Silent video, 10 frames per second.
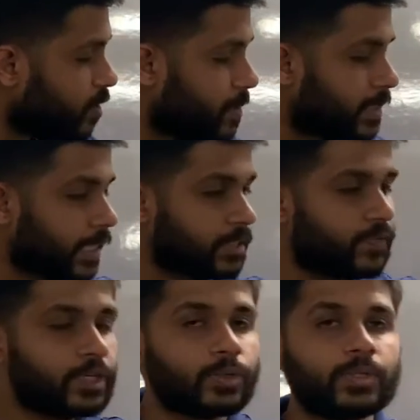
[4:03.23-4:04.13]
will be
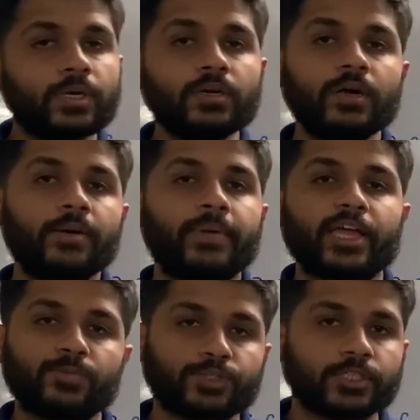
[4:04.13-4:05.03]
transferred to the
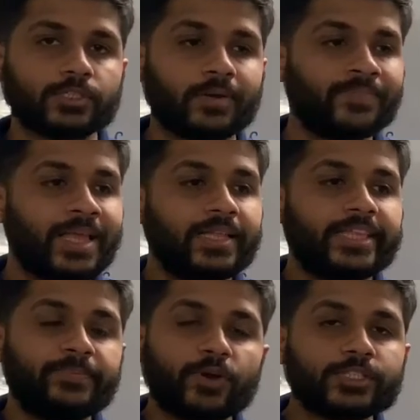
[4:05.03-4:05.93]
microprocessor.
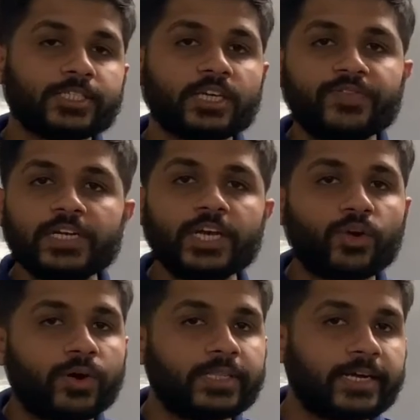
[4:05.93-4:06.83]
Then processor will
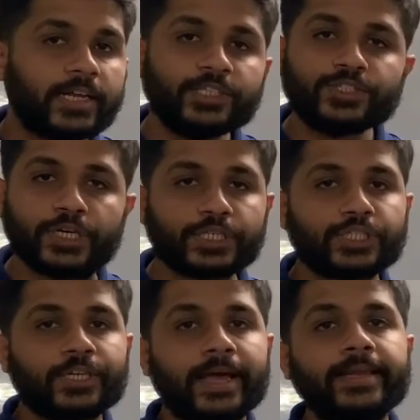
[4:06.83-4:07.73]
decode that
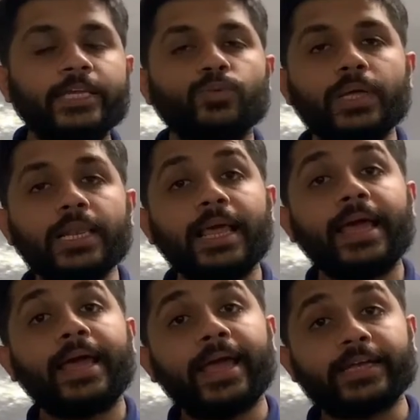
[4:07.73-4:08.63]
instruction and it will
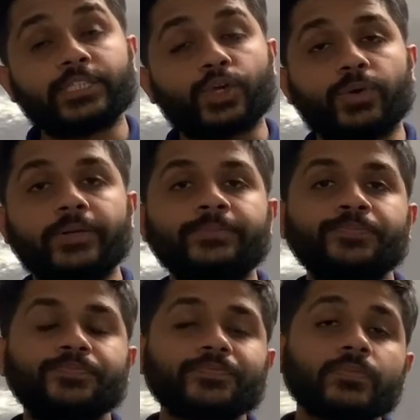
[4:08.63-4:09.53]
execute.
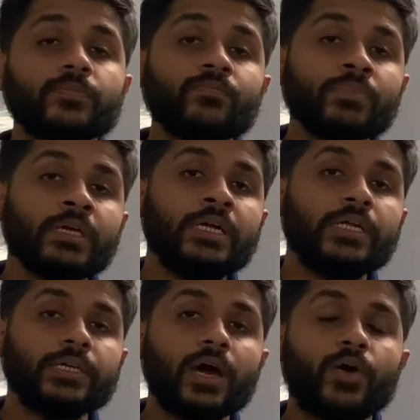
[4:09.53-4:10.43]

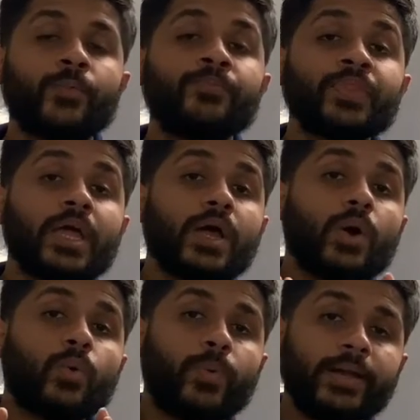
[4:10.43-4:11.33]
Now,
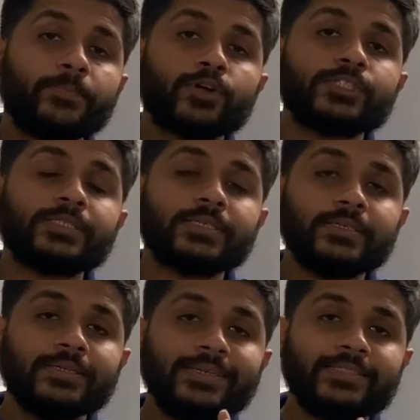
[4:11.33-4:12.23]
when
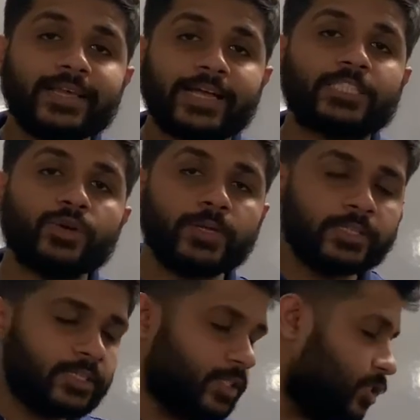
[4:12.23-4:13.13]
processor is executing this